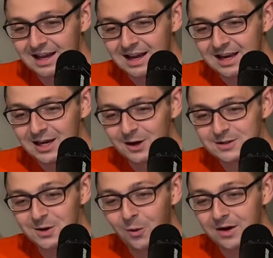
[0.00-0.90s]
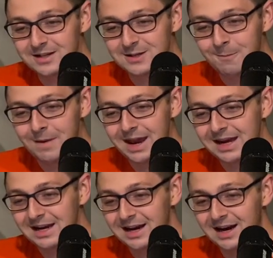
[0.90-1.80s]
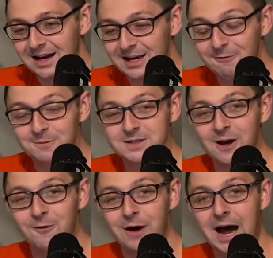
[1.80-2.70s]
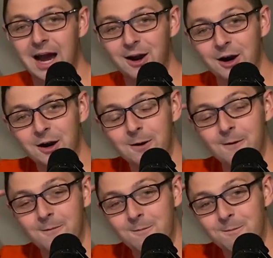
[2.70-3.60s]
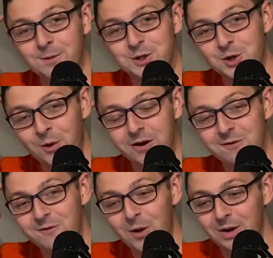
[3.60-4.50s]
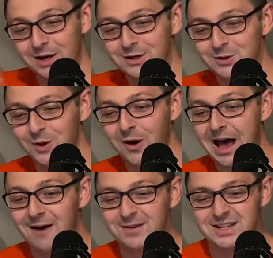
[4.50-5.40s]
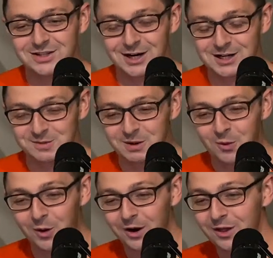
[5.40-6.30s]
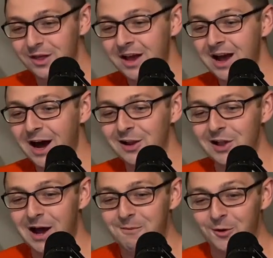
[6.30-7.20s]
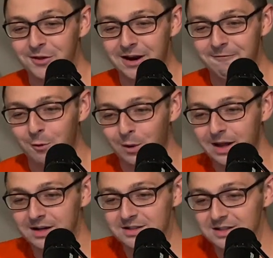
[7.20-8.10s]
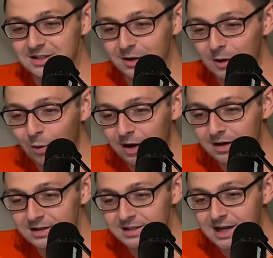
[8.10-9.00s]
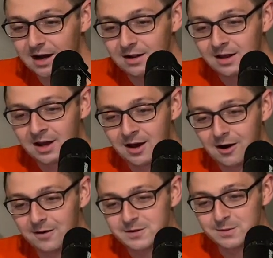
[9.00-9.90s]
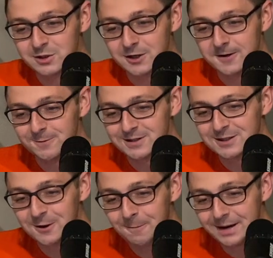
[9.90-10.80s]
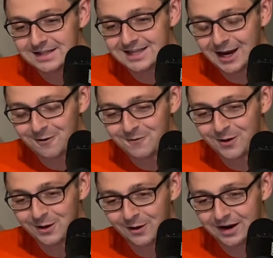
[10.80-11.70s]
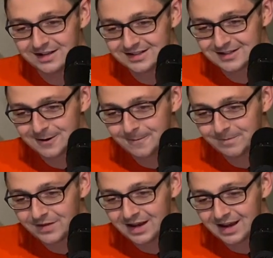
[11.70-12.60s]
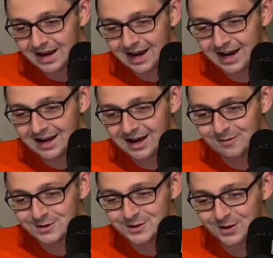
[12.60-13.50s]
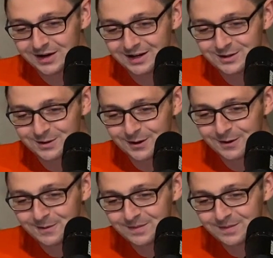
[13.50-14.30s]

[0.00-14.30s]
He also wanted to give himself higher majority voting control, have his shares be worth a lot more than everyone else's. So he wanted to sell off some of the shares, but still maintain voting rights and majority control.